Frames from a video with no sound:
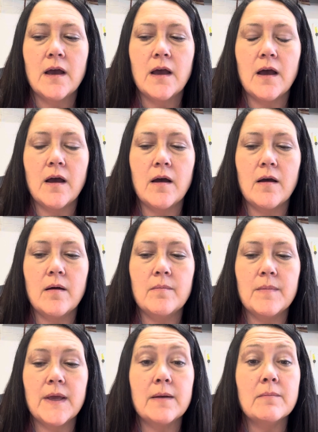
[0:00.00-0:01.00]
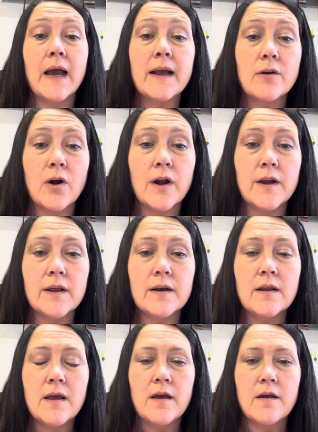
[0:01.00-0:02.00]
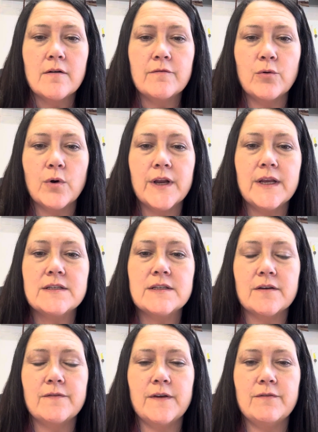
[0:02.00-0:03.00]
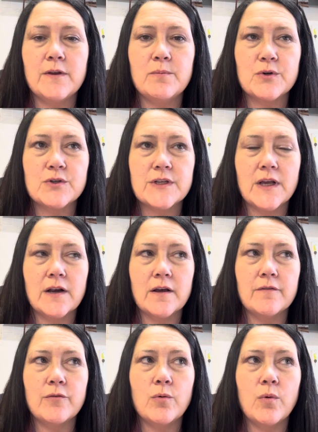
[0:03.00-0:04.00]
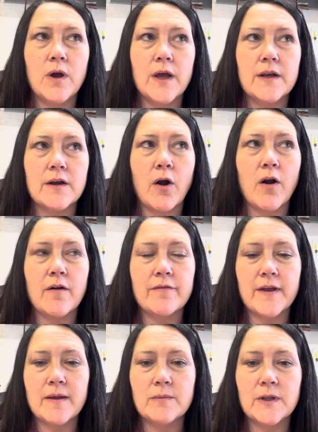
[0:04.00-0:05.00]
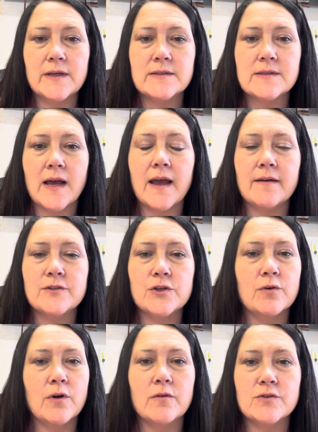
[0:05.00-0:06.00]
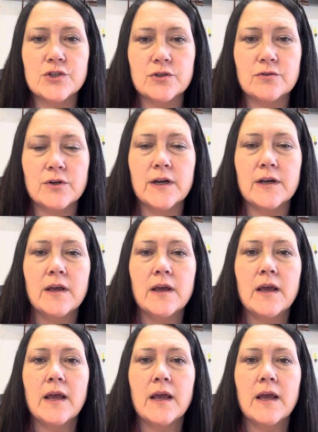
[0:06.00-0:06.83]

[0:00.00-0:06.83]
in my garden 40 to 50% of what our families, I have 2 grown children,